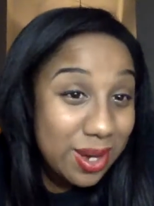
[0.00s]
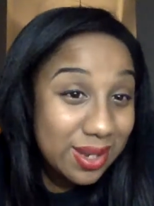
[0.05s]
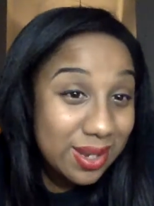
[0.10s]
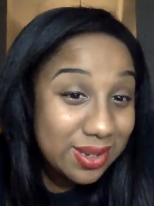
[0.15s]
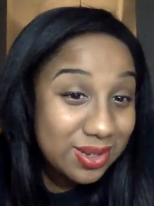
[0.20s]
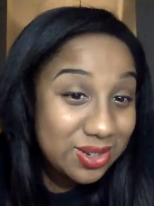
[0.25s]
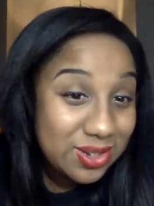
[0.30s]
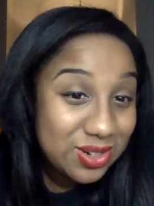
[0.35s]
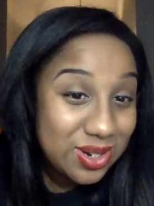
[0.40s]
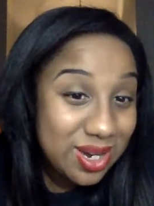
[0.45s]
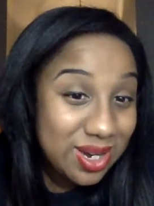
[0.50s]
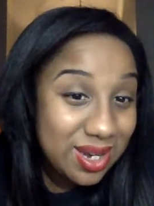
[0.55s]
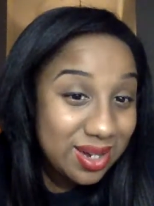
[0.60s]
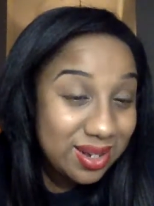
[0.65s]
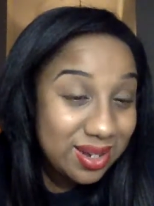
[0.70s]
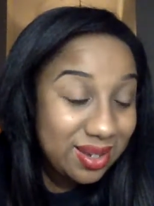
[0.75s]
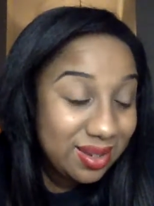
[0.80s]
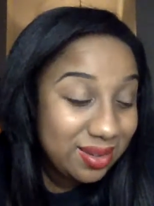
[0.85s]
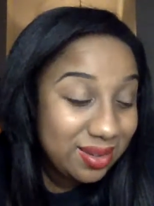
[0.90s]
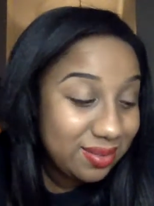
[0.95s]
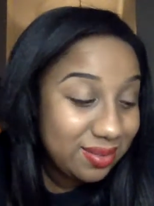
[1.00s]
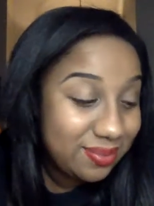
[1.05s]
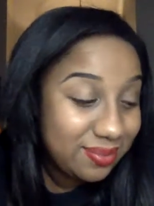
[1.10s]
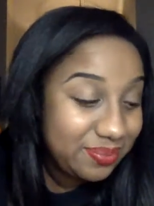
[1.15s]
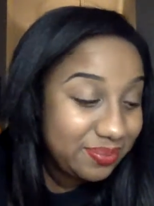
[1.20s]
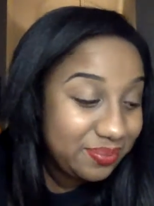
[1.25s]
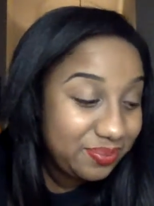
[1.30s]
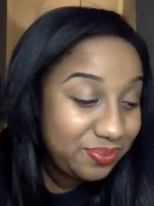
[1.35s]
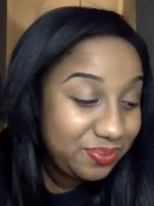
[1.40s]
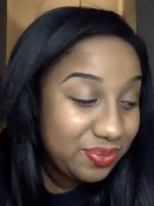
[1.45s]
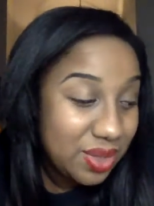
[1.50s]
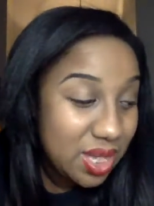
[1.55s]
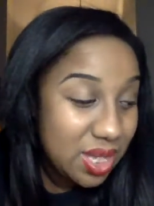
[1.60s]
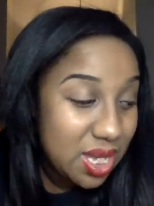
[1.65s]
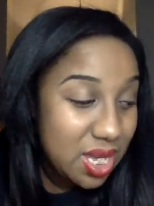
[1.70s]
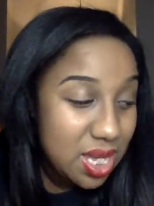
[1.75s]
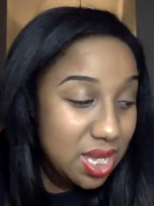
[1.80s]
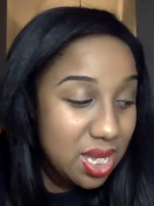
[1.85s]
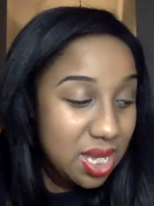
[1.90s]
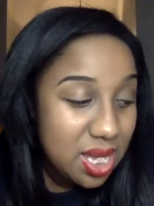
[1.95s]
trading.
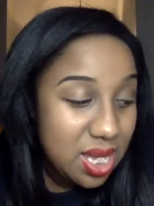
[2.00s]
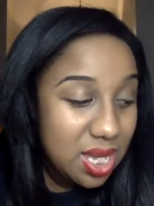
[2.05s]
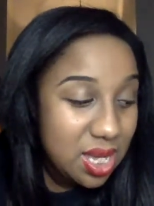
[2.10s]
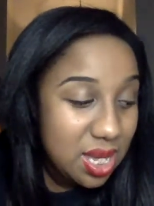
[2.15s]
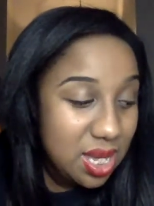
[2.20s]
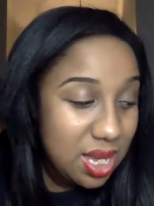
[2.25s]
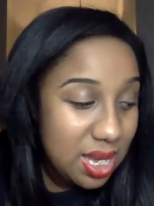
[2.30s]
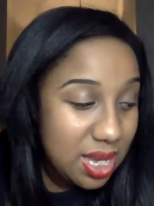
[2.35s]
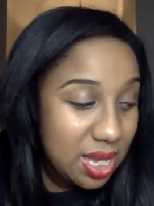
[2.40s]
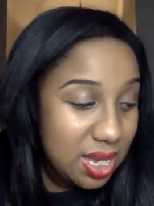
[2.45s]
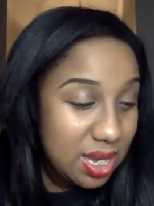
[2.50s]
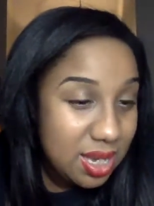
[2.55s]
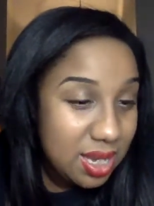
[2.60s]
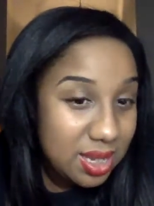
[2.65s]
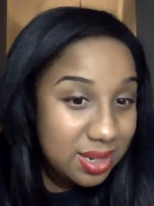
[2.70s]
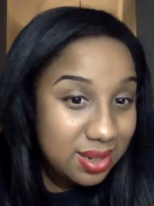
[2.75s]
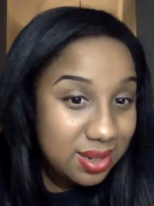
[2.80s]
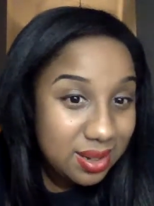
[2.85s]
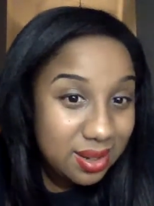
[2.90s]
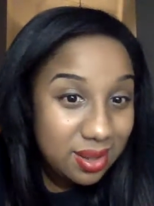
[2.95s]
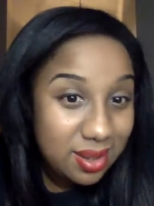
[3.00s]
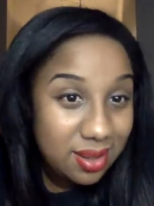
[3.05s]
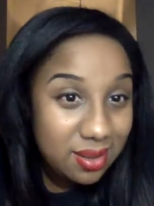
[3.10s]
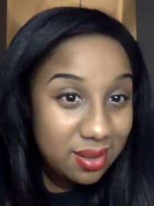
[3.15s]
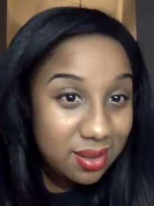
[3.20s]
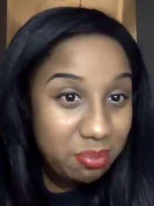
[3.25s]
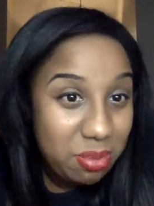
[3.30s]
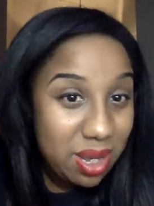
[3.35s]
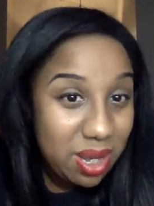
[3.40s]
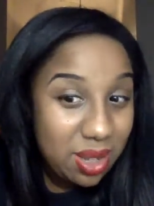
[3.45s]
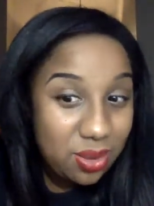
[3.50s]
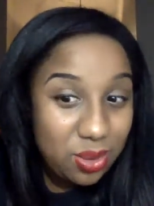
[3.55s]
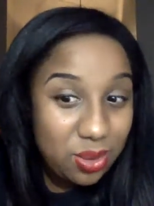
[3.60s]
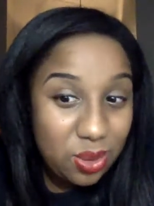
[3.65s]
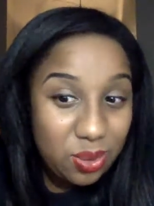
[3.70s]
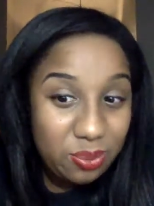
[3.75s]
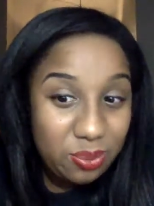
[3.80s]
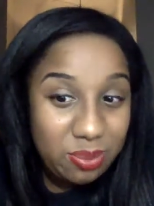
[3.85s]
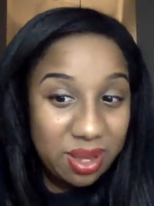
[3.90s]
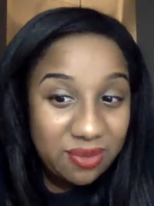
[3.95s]
And my
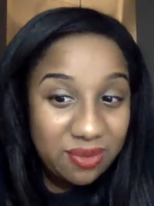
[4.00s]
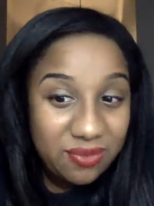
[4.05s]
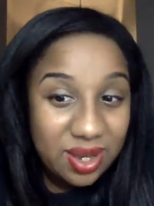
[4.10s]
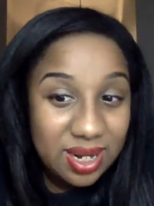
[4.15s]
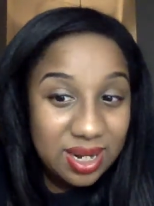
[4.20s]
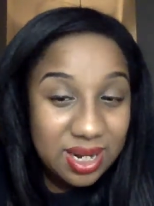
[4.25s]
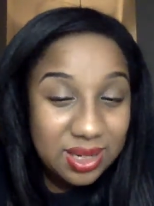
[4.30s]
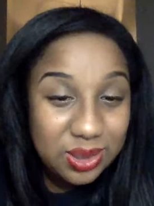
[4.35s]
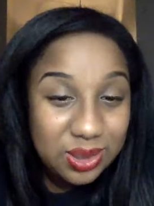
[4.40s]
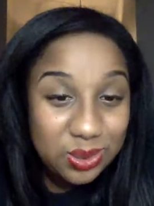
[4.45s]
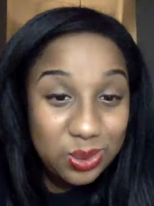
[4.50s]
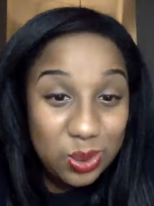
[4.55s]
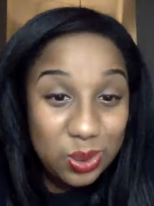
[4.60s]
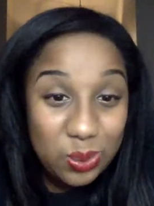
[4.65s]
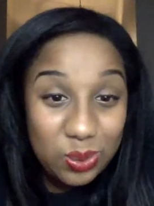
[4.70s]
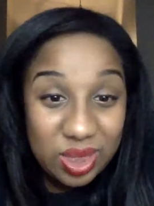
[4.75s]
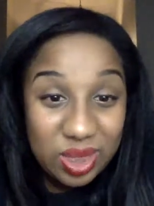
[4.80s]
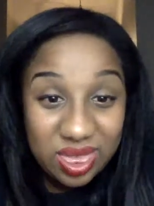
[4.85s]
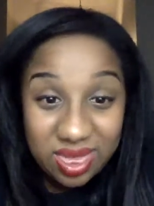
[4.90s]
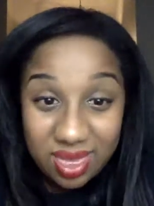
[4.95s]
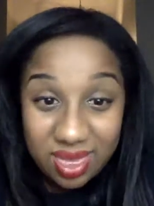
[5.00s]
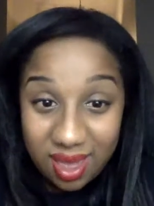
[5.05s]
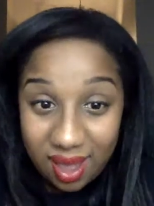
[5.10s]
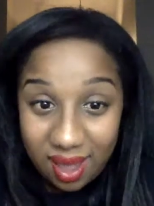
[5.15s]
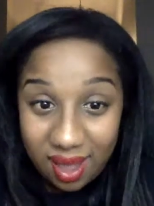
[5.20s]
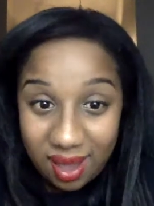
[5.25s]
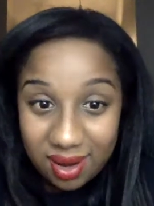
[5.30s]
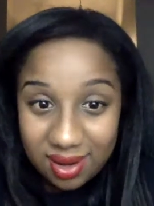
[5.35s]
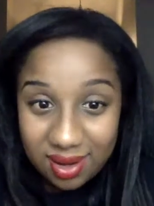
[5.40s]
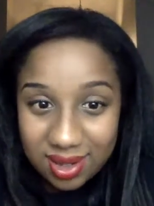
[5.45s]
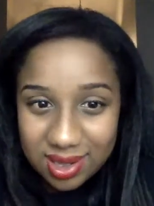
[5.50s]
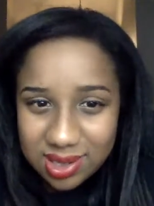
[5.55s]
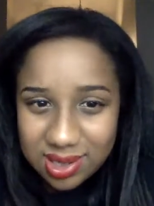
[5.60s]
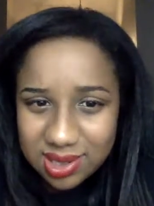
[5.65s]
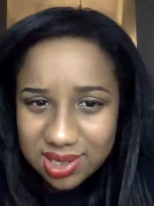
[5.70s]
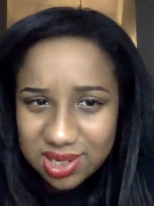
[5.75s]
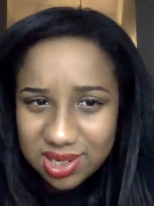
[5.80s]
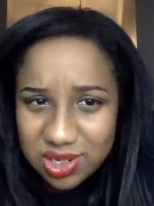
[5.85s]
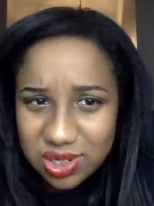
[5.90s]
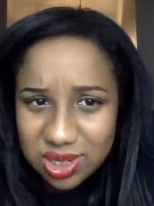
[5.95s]
financial goal with that is
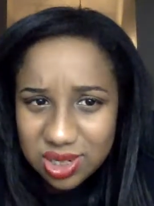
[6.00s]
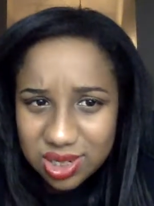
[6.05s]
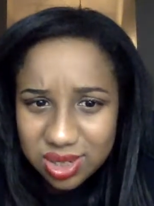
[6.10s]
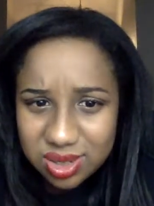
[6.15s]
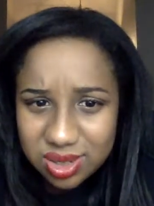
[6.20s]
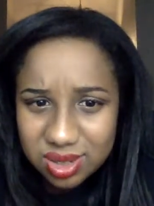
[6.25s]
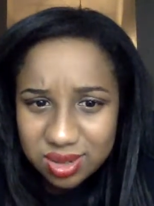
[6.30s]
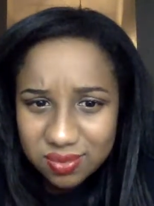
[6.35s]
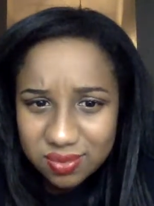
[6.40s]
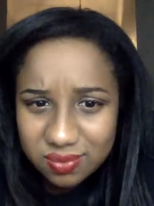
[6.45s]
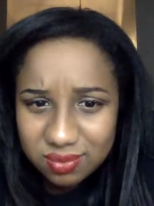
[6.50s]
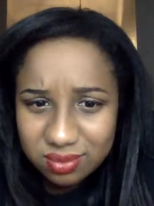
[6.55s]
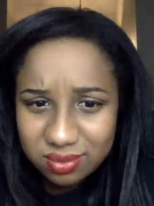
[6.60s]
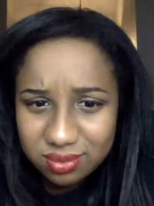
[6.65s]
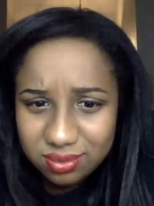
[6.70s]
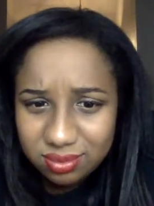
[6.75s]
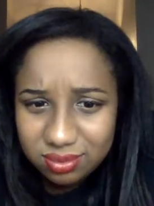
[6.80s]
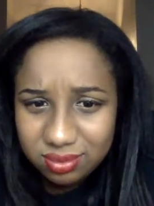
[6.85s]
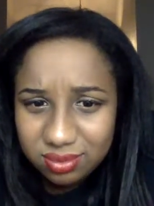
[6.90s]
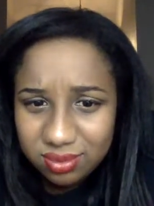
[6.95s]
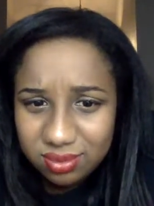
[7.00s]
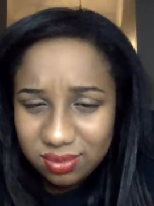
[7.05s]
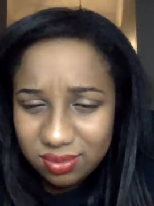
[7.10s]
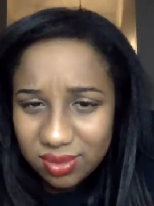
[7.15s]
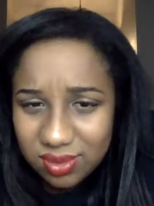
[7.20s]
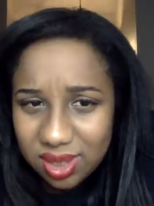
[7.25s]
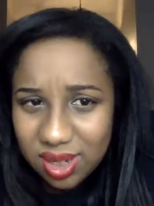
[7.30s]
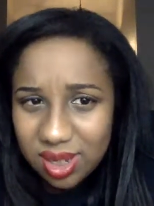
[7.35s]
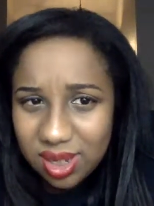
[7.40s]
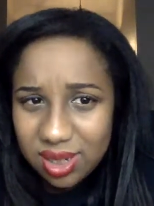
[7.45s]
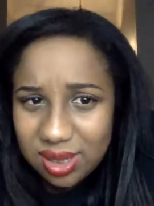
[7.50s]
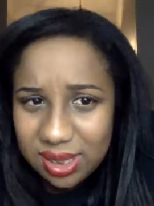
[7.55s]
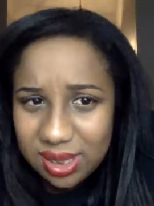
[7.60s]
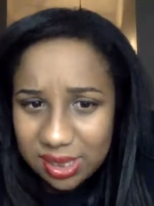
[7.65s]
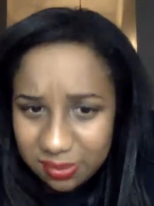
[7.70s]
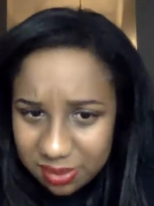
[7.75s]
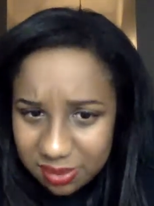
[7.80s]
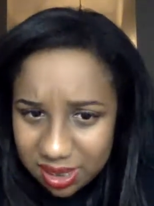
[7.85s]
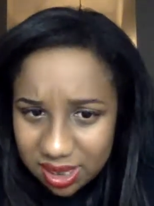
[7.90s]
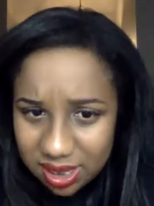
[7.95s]
to just
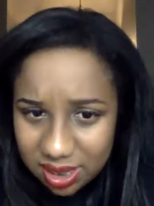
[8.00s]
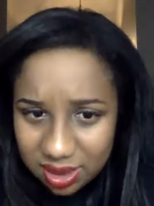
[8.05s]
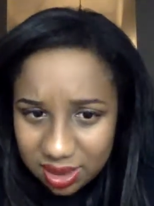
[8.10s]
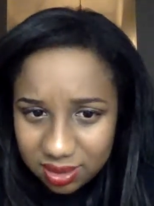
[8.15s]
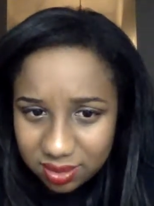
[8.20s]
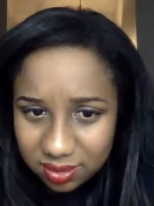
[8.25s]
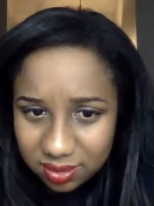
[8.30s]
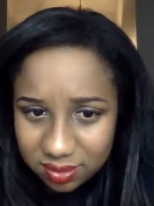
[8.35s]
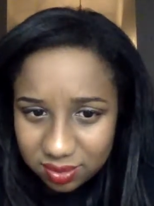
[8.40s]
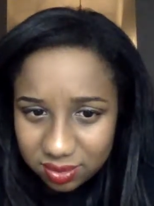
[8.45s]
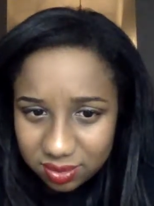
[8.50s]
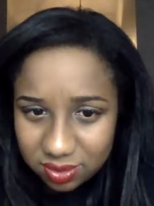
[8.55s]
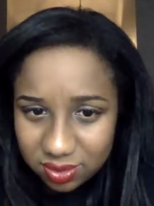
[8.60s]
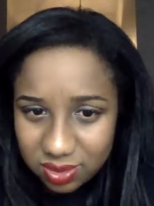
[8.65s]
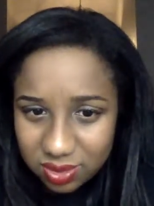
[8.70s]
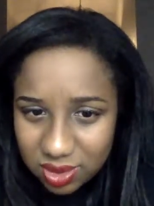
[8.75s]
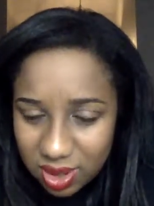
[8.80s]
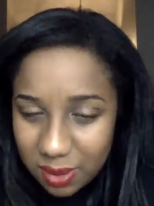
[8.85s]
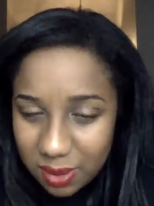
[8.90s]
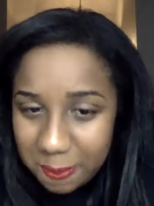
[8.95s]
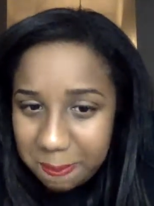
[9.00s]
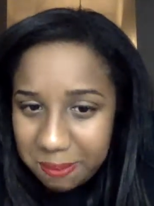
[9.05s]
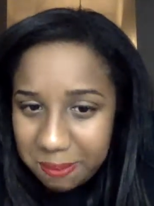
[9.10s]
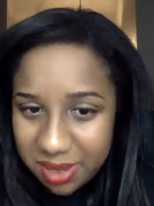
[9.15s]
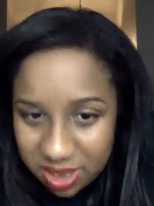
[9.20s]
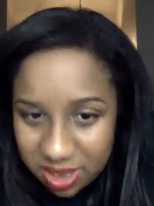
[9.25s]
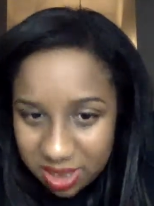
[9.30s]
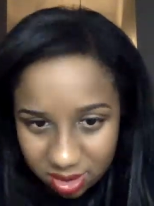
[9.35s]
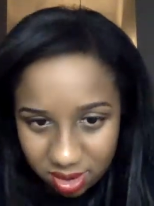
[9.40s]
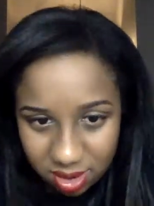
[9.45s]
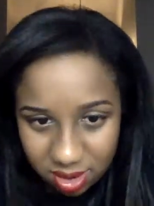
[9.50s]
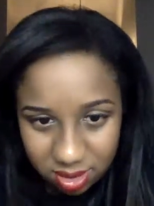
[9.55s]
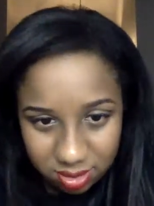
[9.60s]
eliminate a bill,